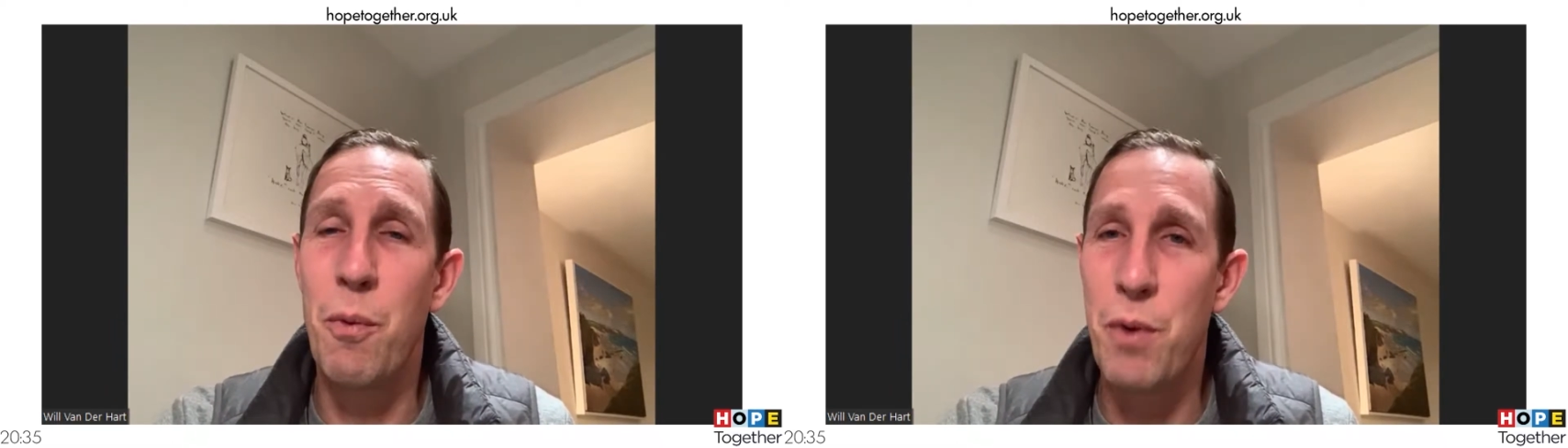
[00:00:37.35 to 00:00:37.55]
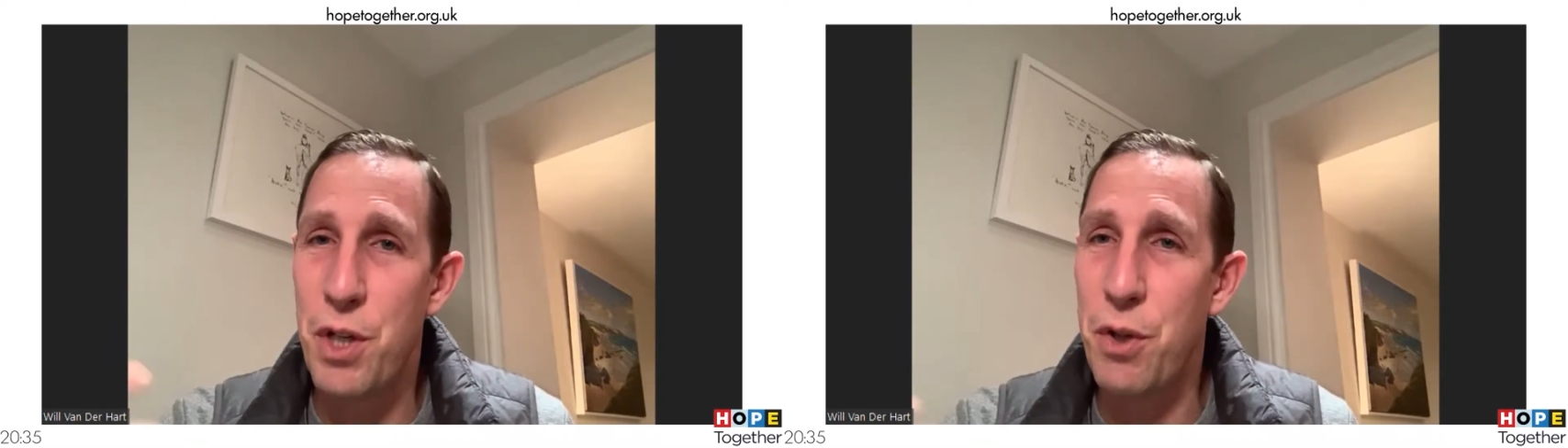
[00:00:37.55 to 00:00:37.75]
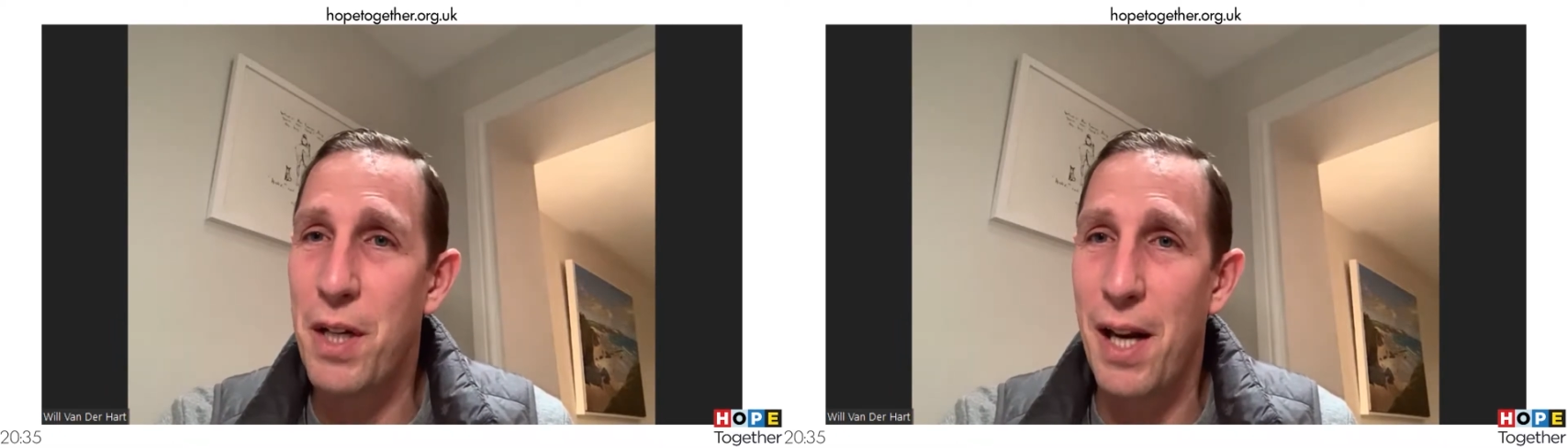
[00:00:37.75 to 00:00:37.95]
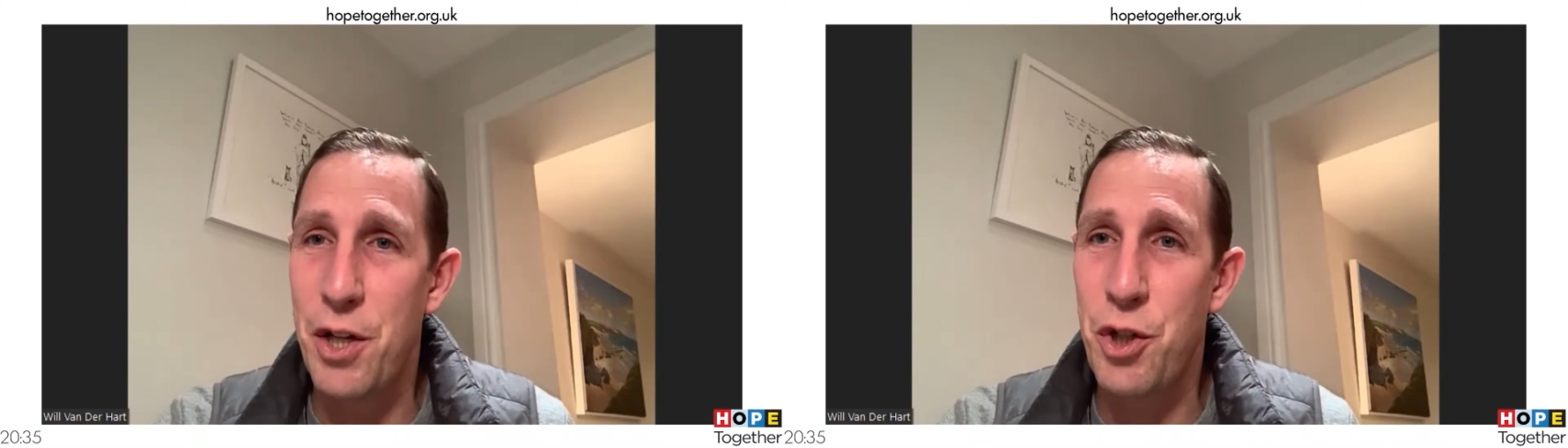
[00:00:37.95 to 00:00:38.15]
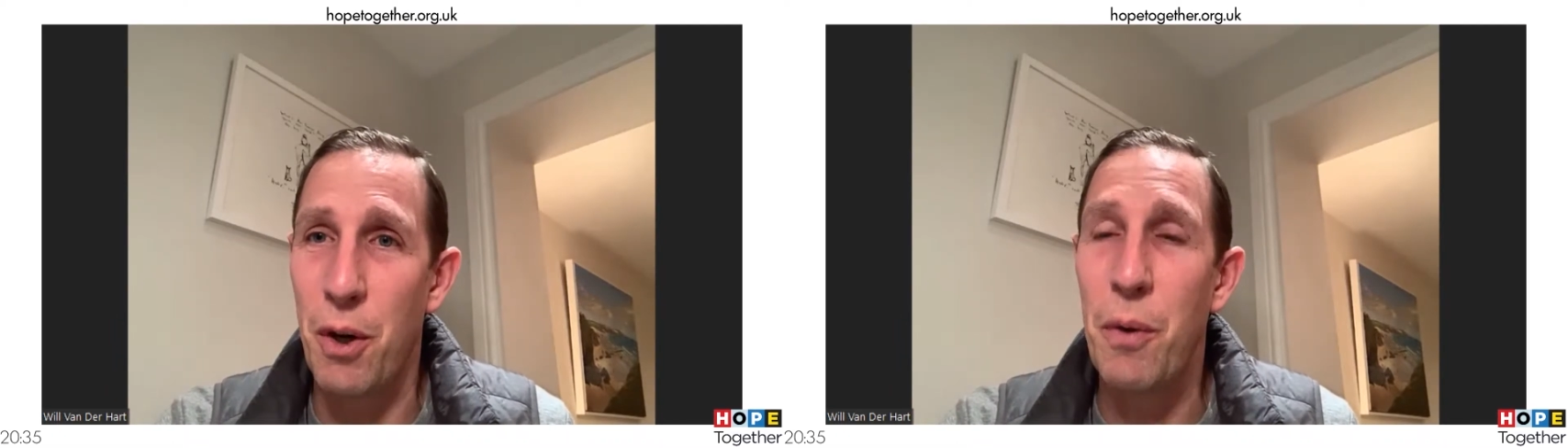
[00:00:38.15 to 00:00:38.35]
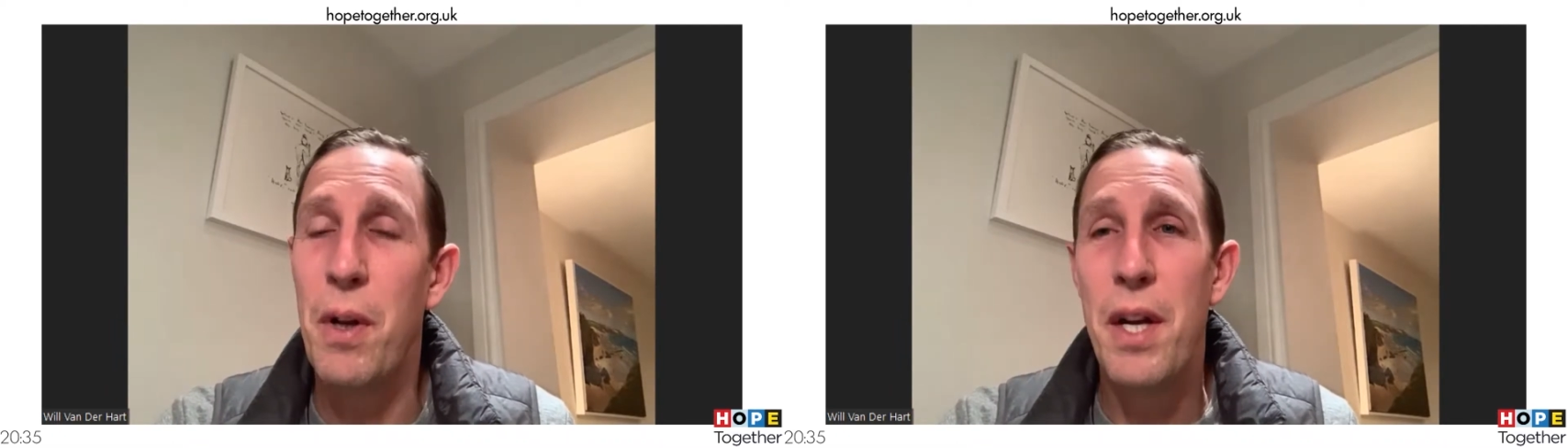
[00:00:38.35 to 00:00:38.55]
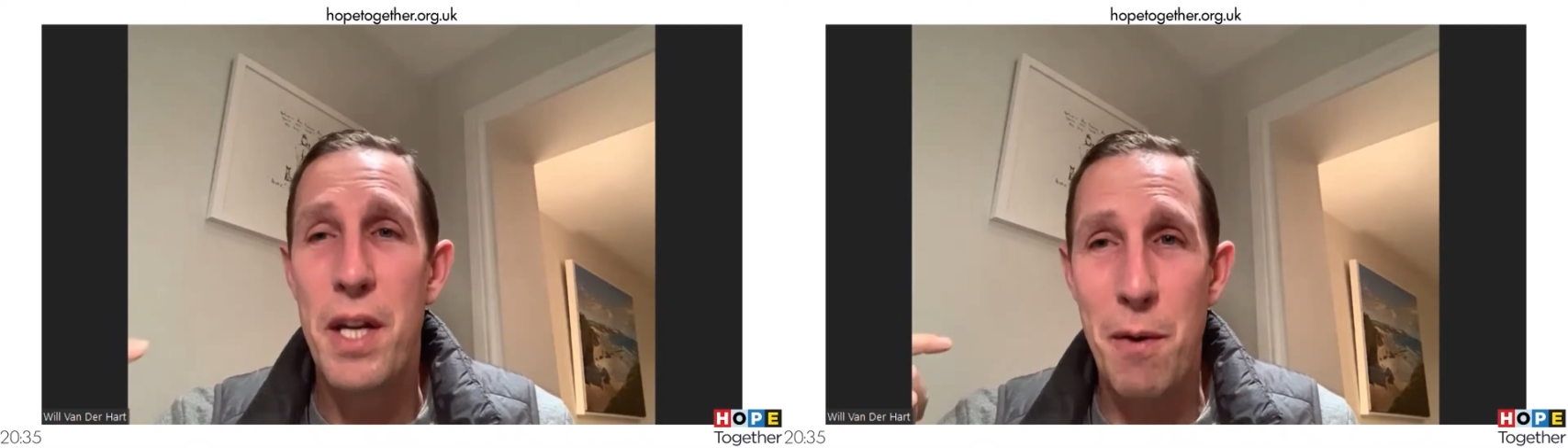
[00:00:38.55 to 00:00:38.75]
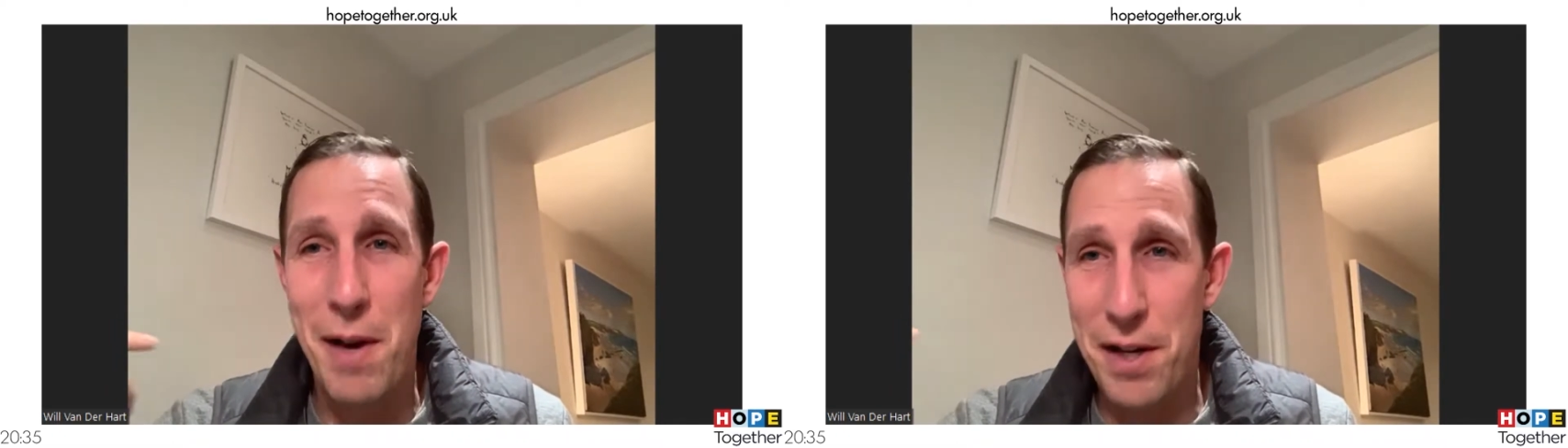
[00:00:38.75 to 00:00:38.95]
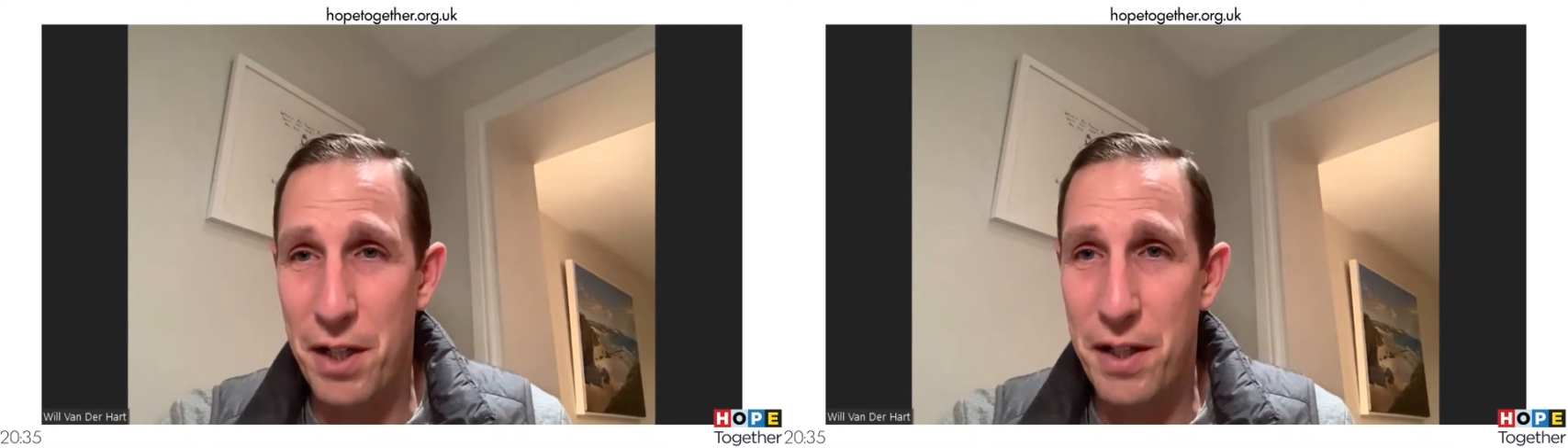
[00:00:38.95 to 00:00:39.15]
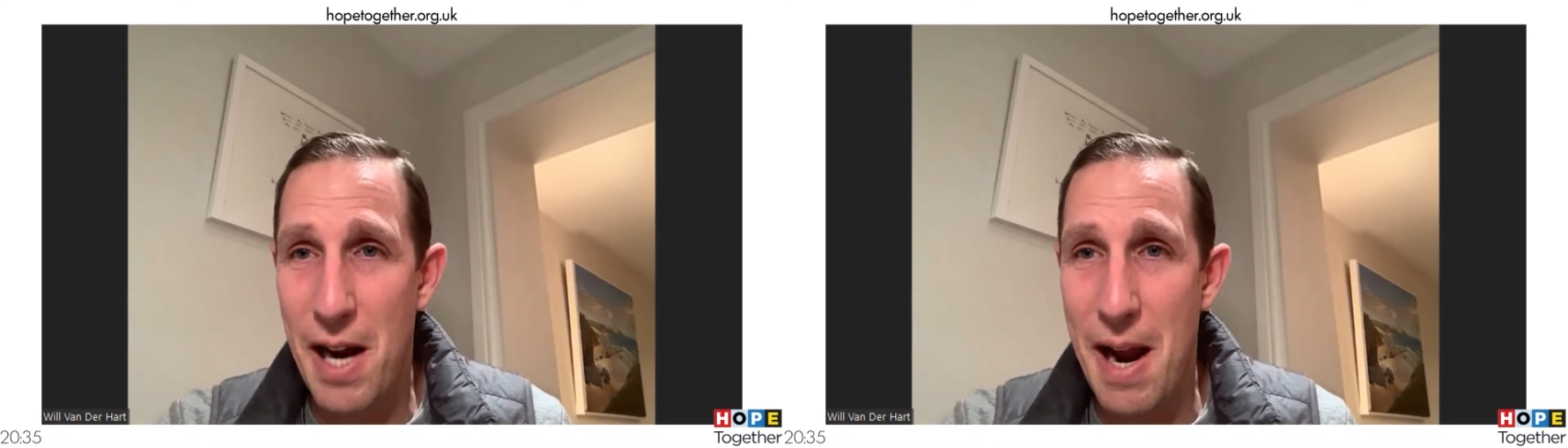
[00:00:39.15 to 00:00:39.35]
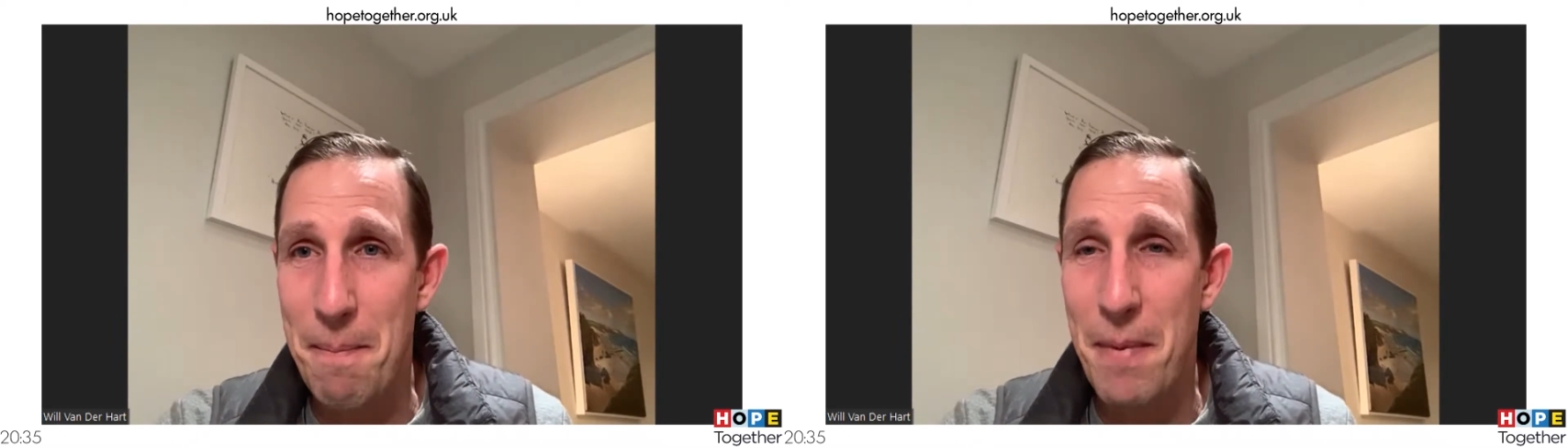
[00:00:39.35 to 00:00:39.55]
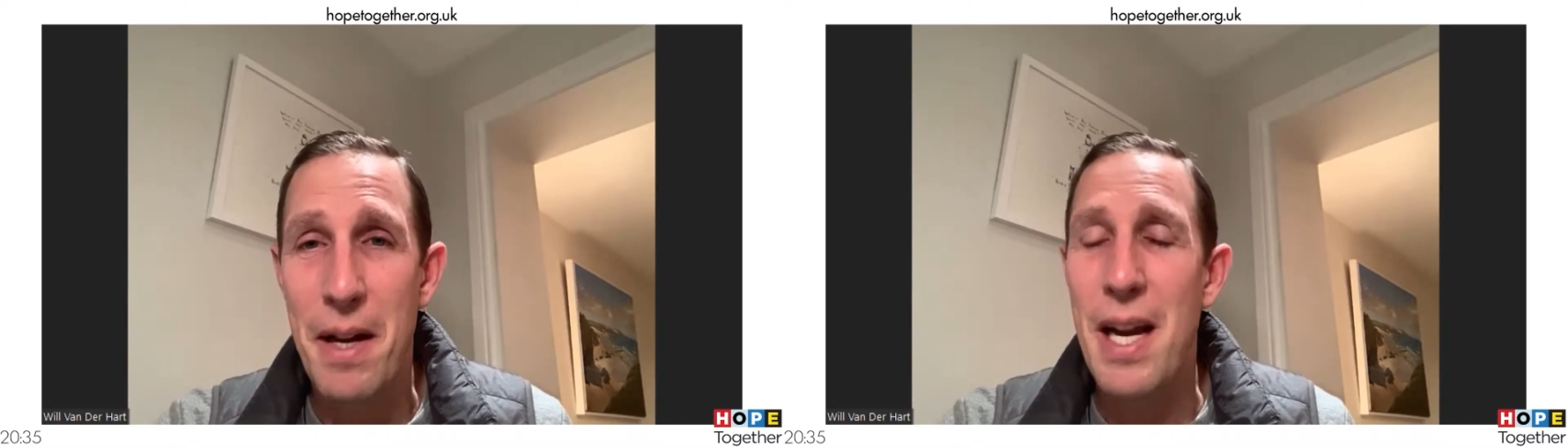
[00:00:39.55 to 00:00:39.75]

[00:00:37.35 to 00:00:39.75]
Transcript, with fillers: reduce cholesterol, you listen to him.